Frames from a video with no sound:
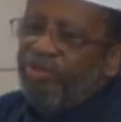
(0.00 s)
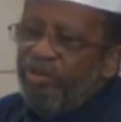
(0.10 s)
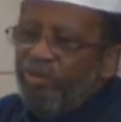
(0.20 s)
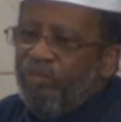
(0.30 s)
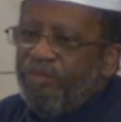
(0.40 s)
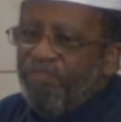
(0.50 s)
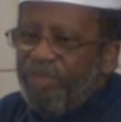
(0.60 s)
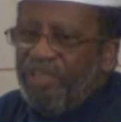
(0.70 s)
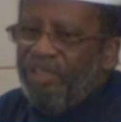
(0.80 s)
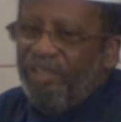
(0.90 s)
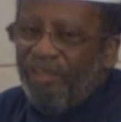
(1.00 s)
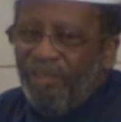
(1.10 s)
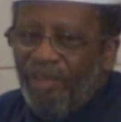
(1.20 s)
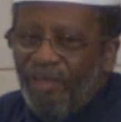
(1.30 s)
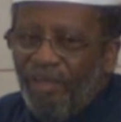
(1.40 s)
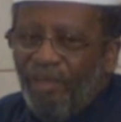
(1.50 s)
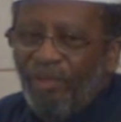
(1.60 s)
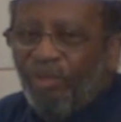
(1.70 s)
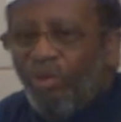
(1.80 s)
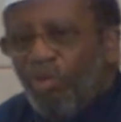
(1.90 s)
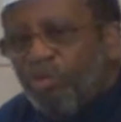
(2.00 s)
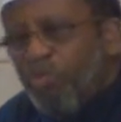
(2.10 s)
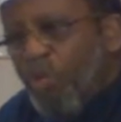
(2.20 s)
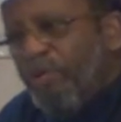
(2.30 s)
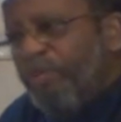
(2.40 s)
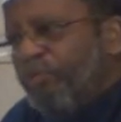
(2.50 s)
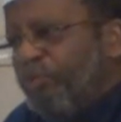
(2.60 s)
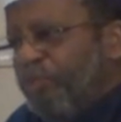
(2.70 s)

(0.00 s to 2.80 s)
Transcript: to the human being those wonderful